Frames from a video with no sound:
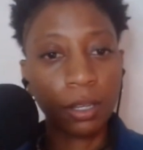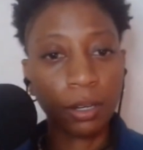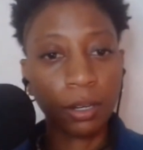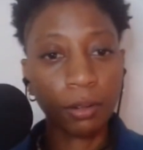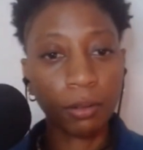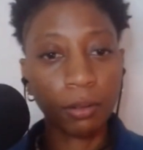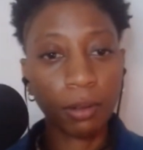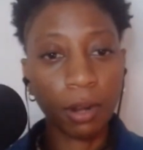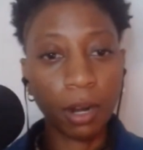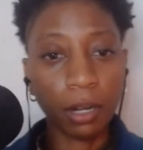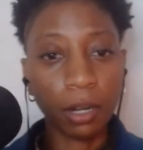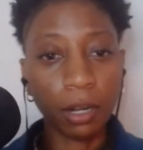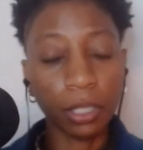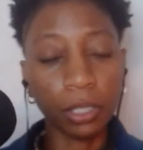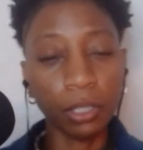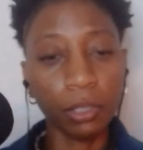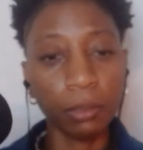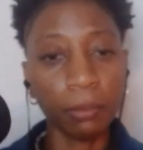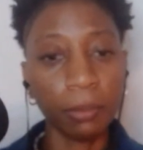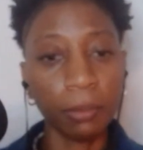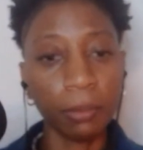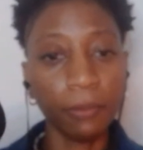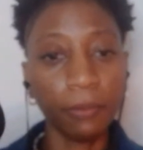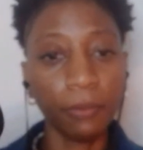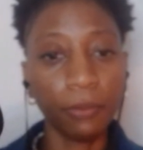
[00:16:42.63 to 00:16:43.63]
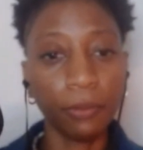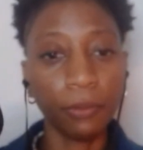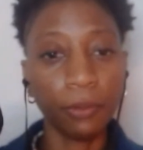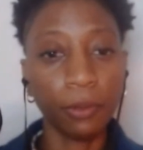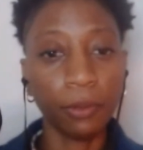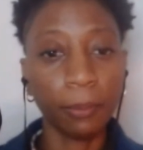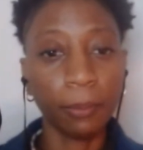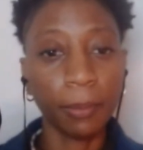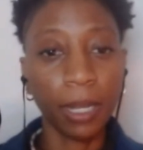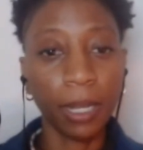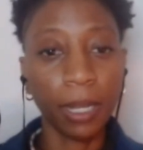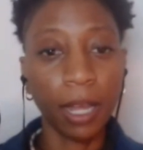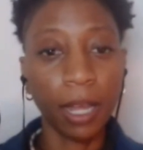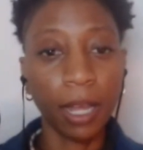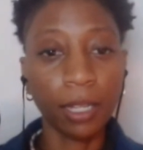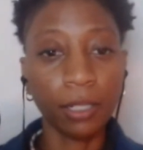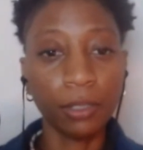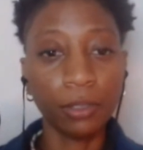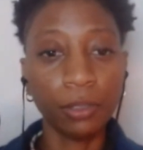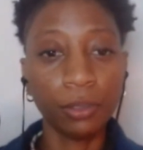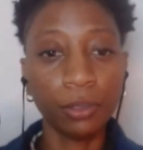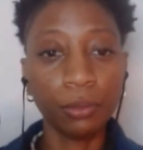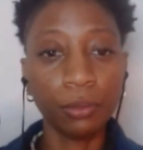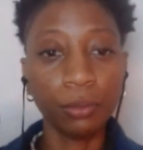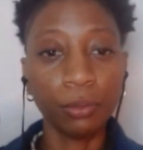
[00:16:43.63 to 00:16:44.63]
our human form. I
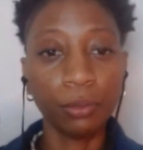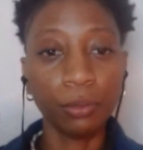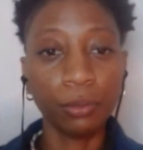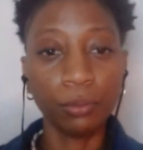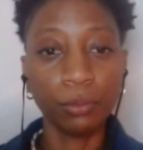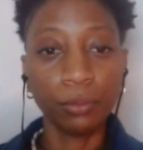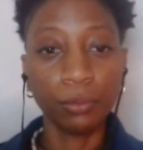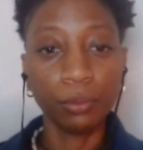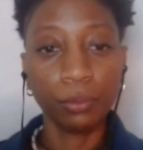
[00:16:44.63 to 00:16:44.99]
do